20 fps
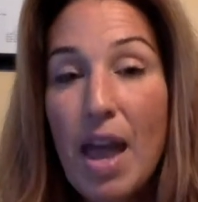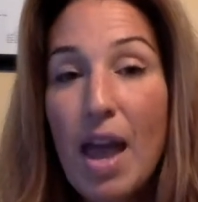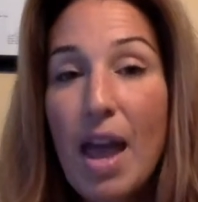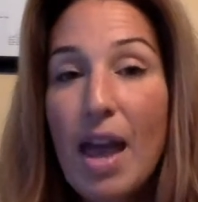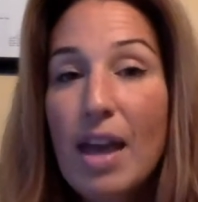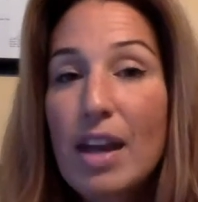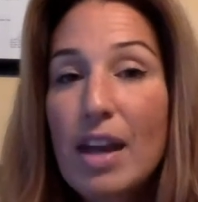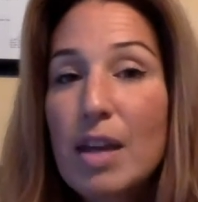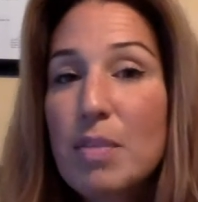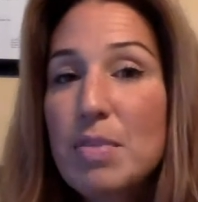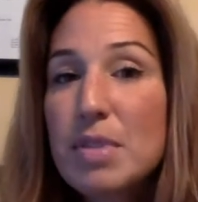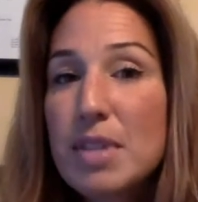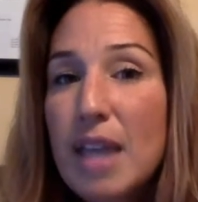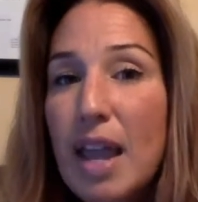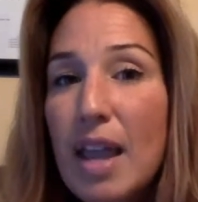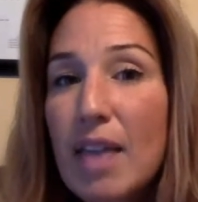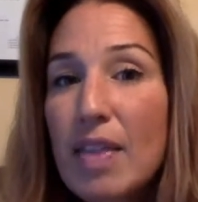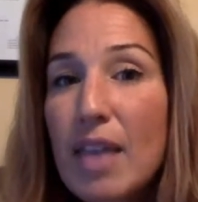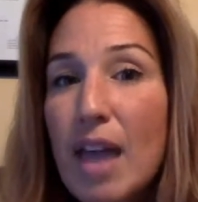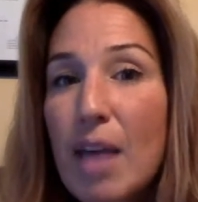And I'm
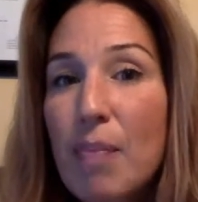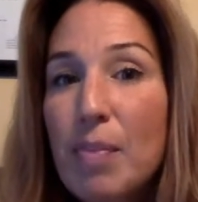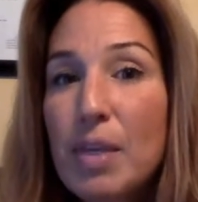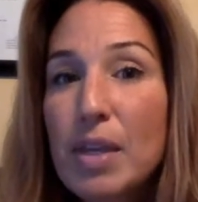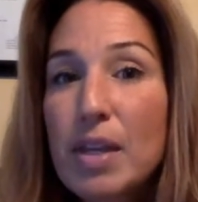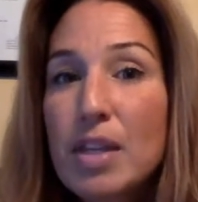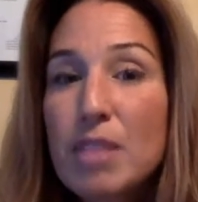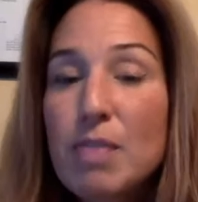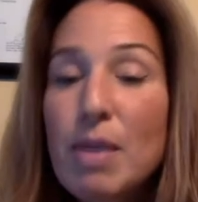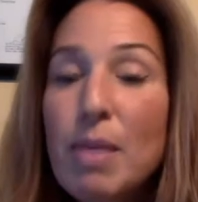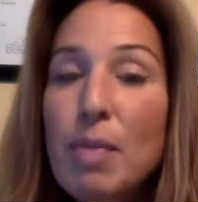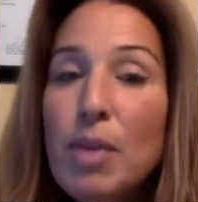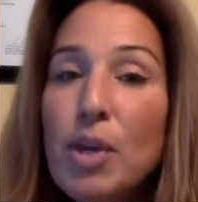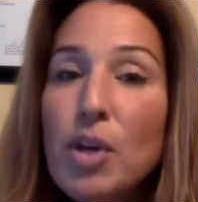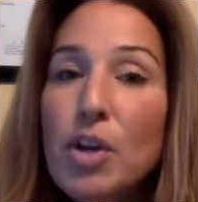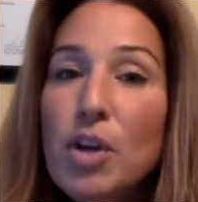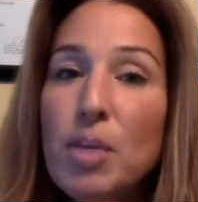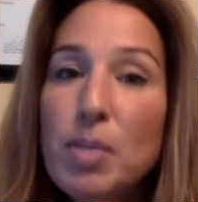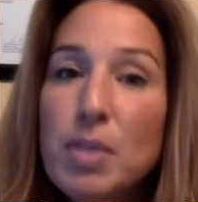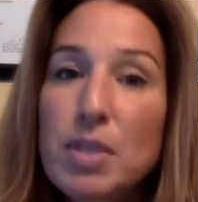saying that because maybe you're
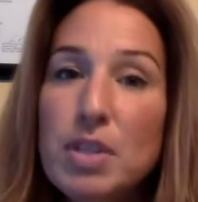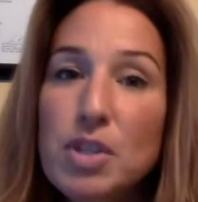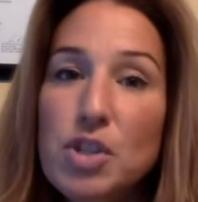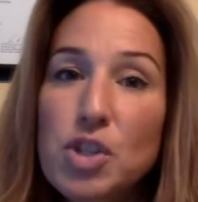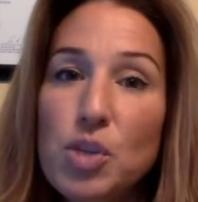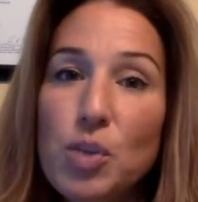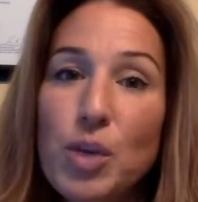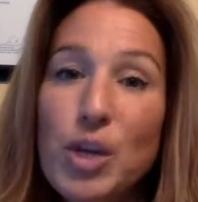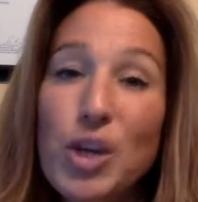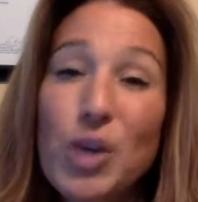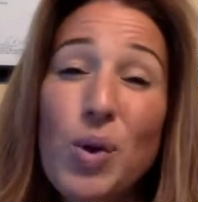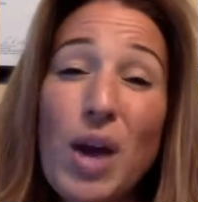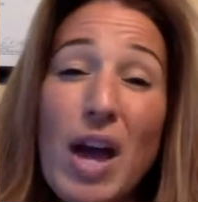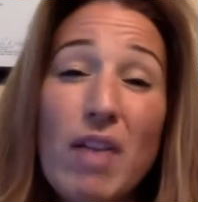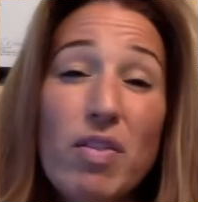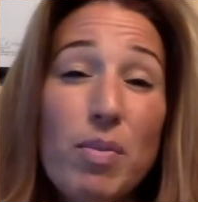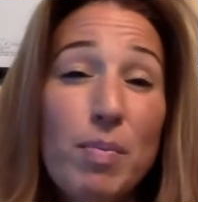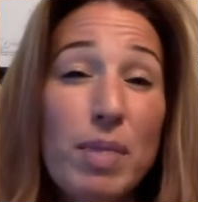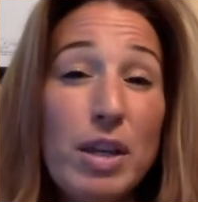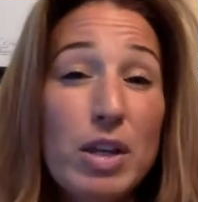in a position where you don't
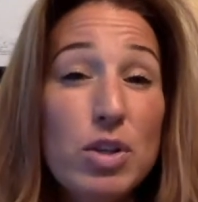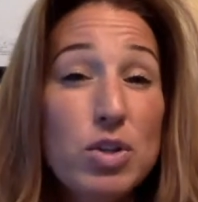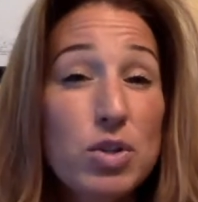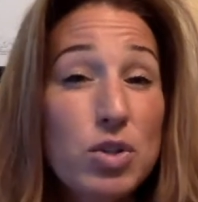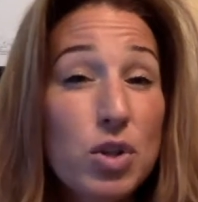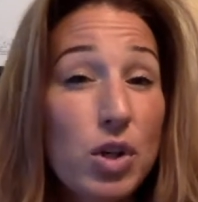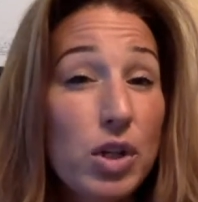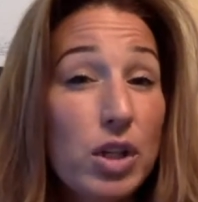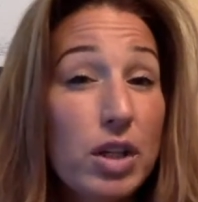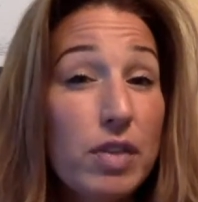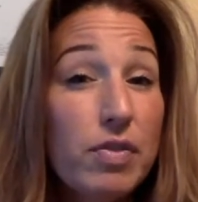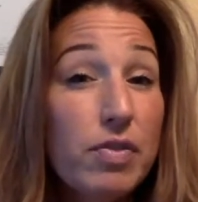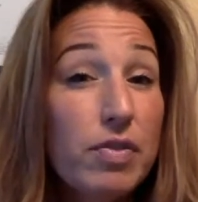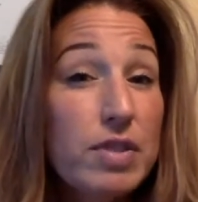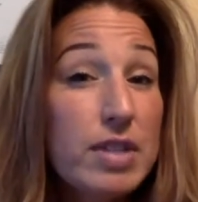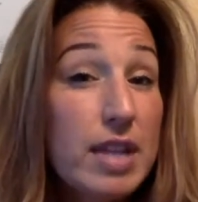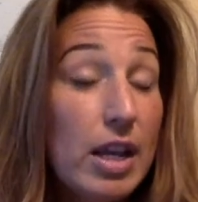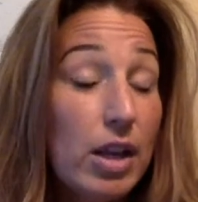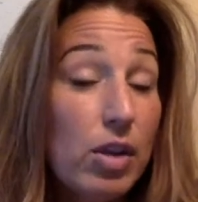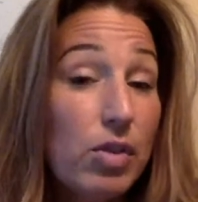have a big circle of
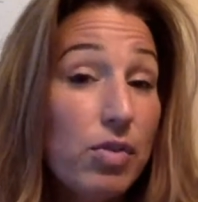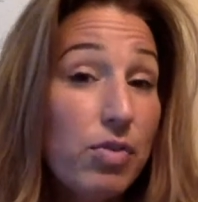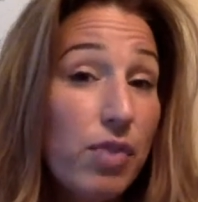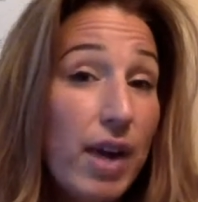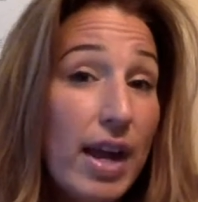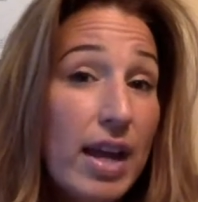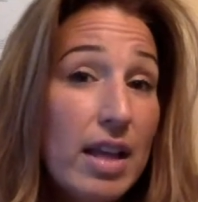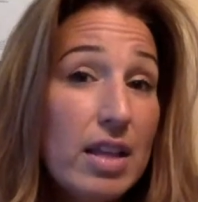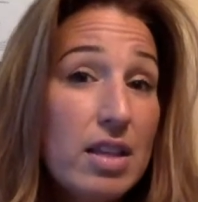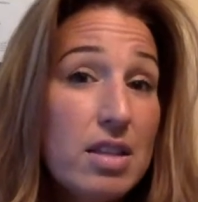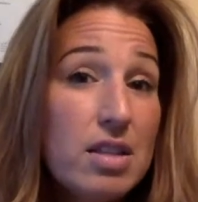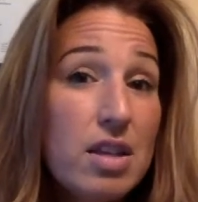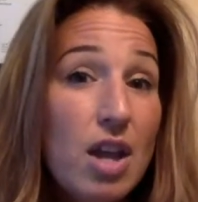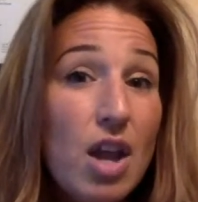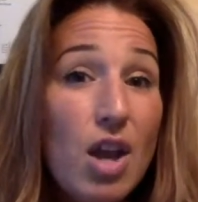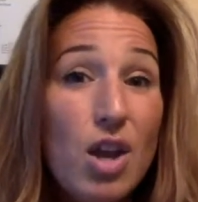single friends,